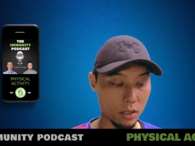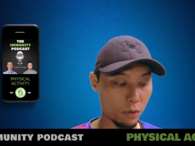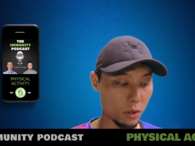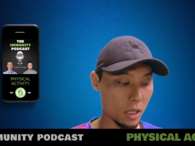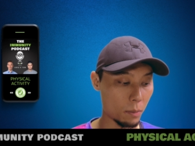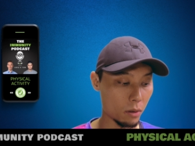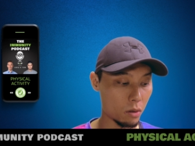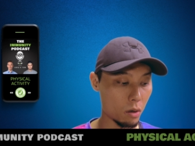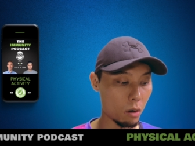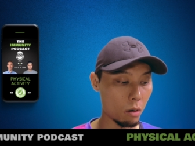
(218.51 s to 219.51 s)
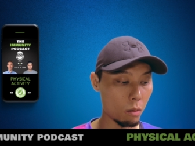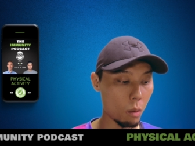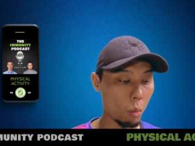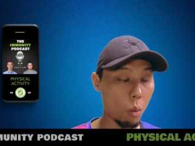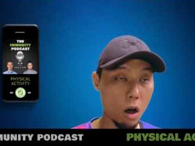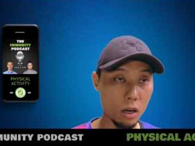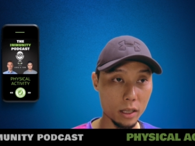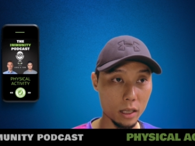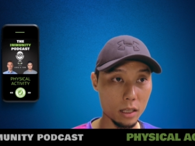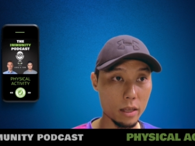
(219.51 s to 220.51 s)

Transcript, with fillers: For example, so walking,